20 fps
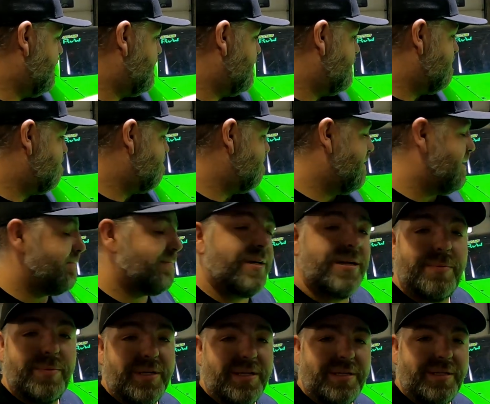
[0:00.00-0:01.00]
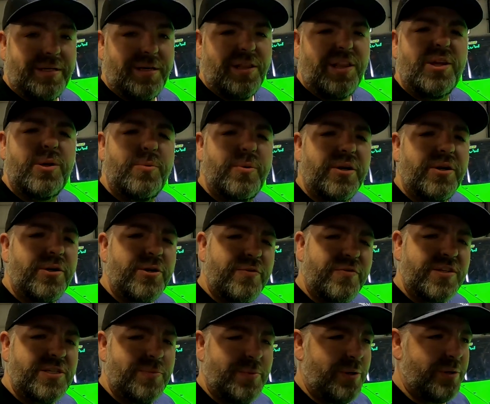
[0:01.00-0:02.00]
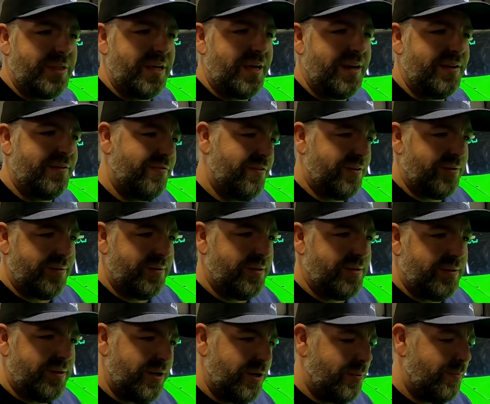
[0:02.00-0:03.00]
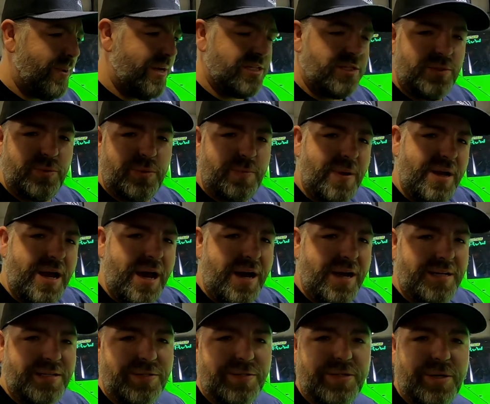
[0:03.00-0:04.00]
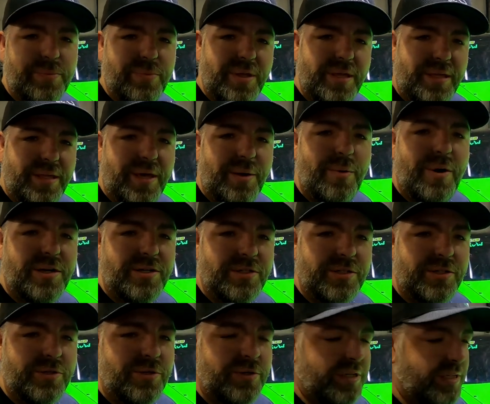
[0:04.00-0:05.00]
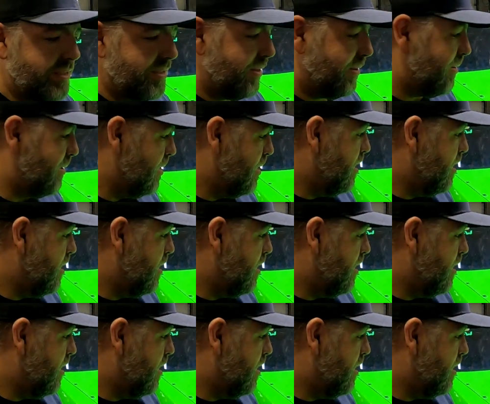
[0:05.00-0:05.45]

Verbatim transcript: um, I'm gonna be a little bit nervous about that if it you know messes with my eyes or something like that watching the tree. So,